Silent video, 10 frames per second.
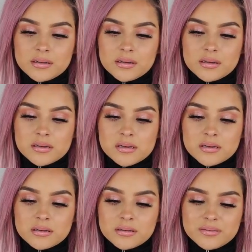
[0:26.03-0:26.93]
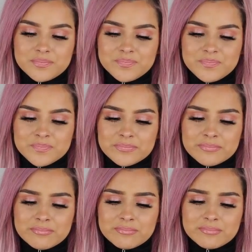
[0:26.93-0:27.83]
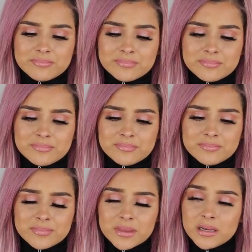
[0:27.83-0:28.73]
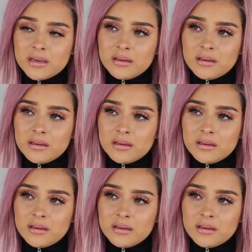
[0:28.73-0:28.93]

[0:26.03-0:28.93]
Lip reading: (no one is talking)